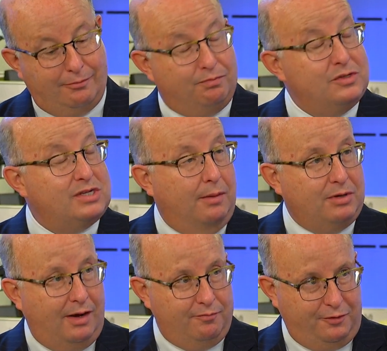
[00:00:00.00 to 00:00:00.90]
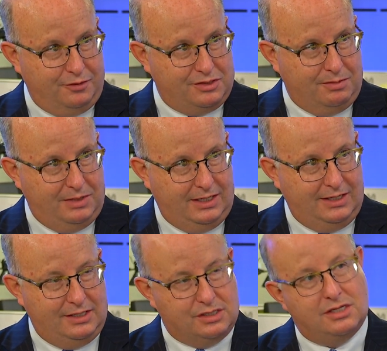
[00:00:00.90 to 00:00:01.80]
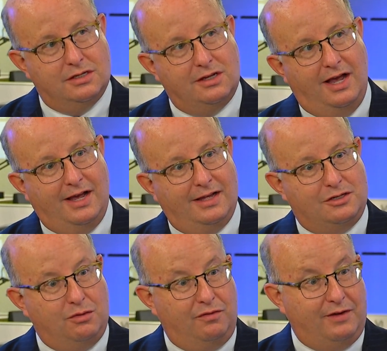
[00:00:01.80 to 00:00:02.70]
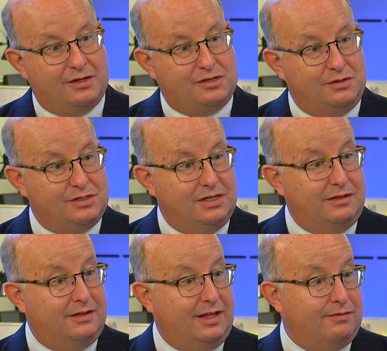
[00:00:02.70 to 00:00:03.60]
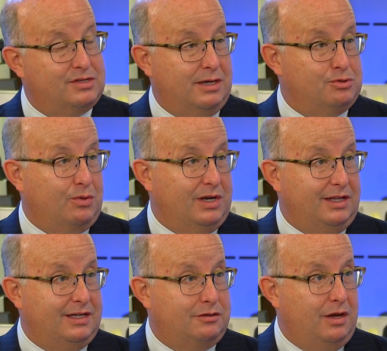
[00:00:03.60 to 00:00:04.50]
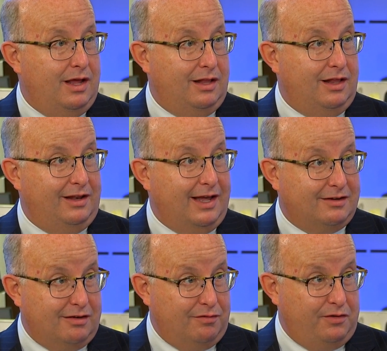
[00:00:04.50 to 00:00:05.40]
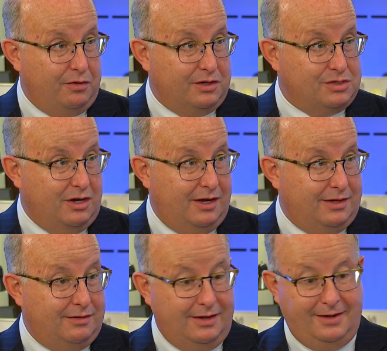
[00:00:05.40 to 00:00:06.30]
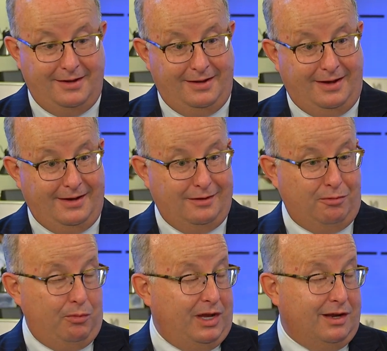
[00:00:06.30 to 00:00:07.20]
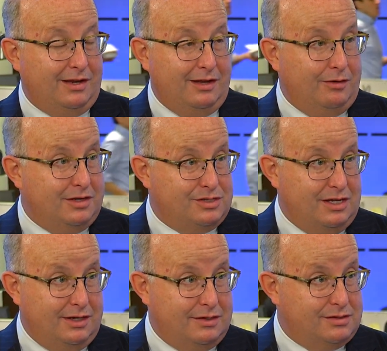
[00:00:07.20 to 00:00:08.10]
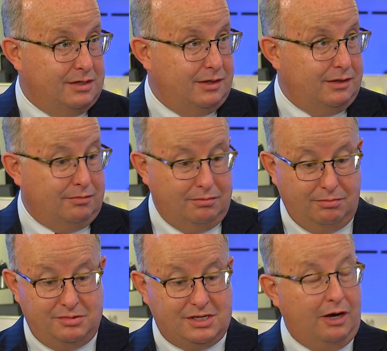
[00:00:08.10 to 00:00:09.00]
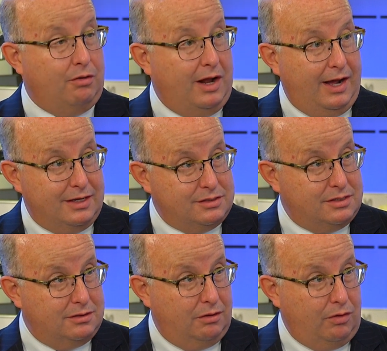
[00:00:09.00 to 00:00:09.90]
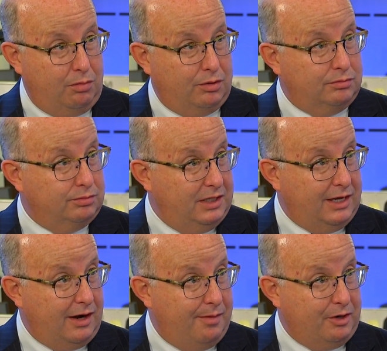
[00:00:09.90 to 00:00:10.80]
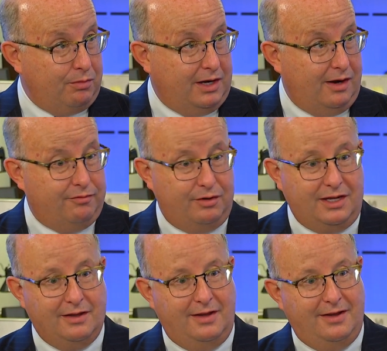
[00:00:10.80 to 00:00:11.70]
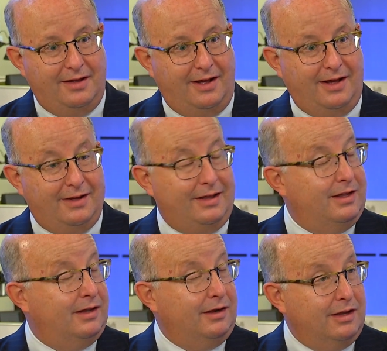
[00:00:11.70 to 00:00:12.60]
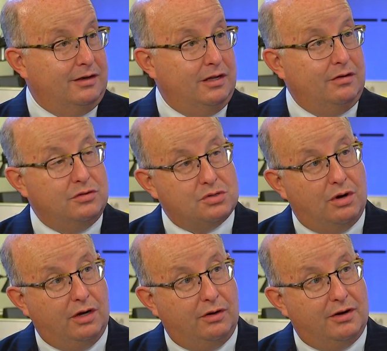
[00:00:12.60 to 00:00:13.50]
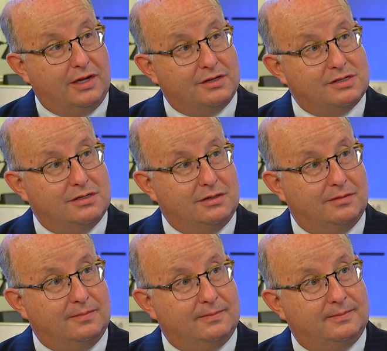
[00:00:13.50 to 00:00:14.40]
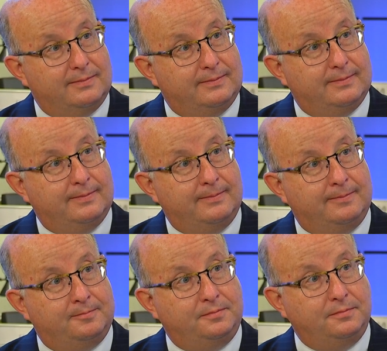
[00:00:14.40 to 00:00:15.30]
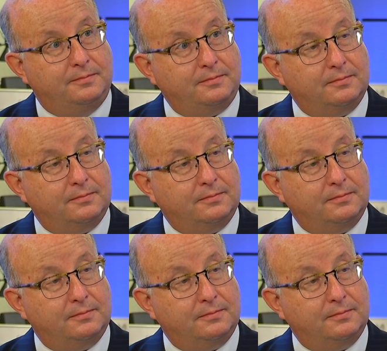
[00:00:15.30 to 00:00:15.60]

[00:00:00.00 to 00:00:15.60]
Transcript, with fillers: some comfort, some ease to investors, and they've subsequently elected to focus on what we continue to see as a synchronized global economic recovery and continued strong earnings. Now, obviously, a lot could happen over the